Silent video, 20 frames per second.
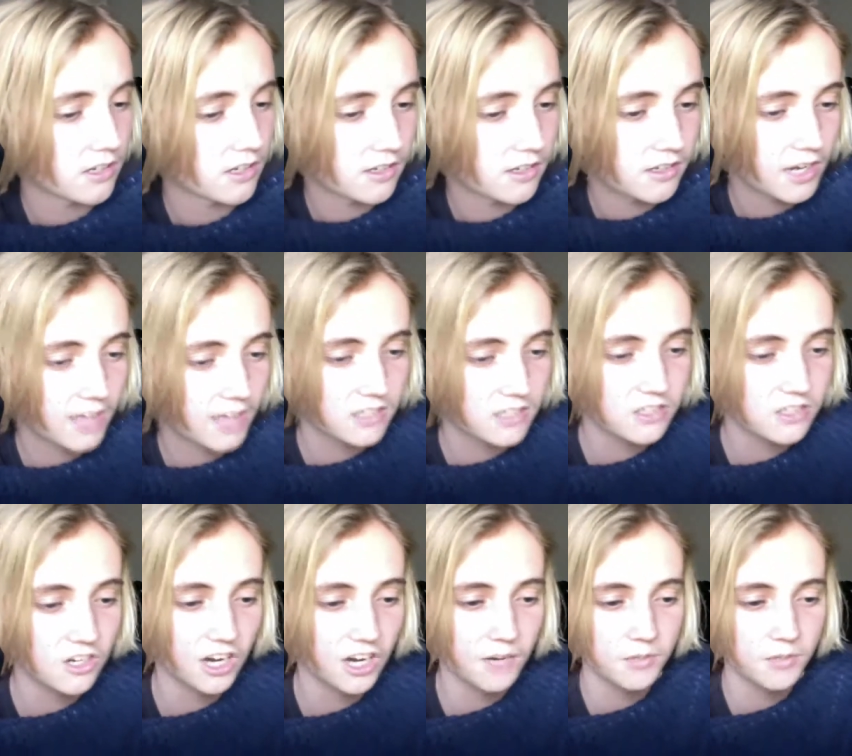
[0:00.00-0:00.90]
Next
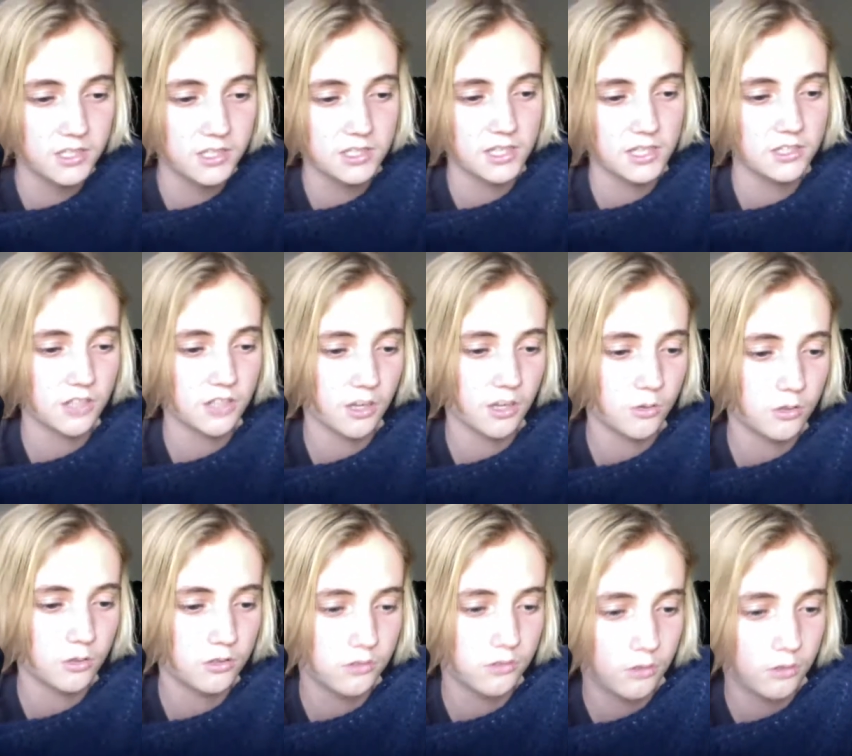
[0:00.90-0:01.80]
time we see each other, we'll
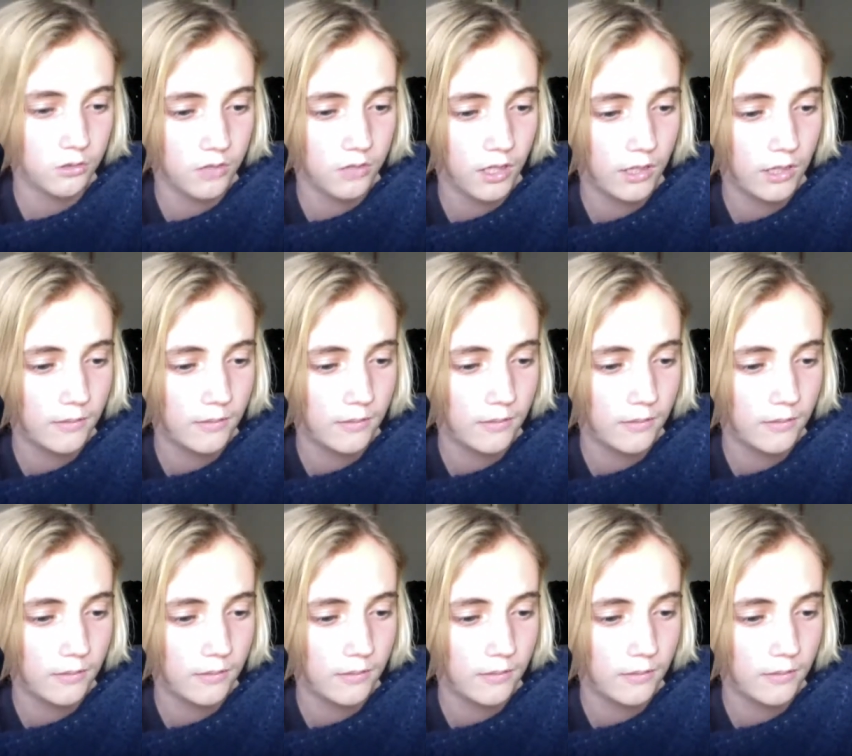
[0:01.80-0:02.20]
do that.